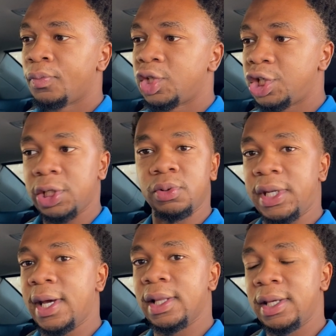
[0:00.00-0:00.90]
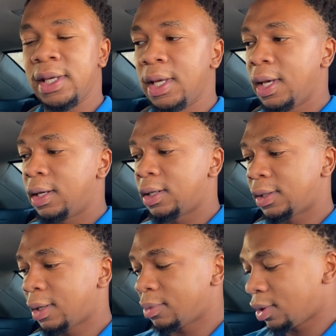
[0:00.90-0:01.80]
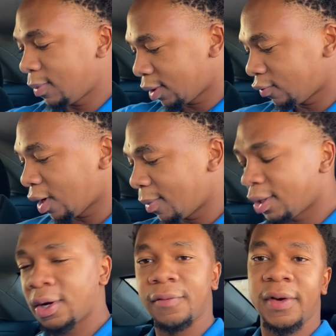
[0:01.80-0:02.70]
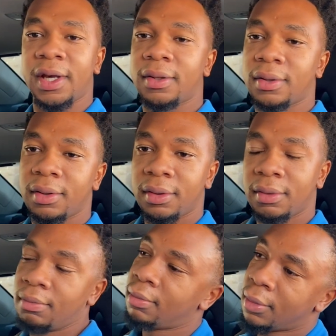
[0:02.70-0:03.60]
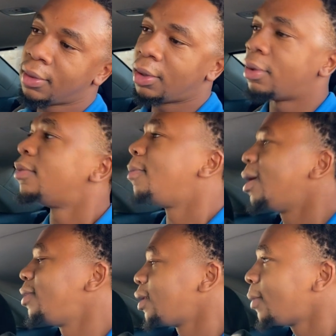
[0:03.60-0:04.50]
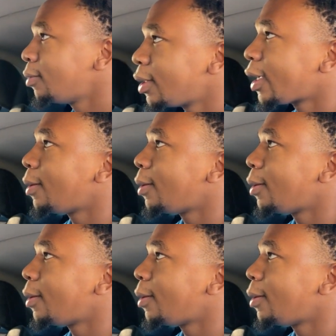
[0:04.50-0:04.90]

chill daily. And I think I'm just gonna try to make this car fast. So that might be the game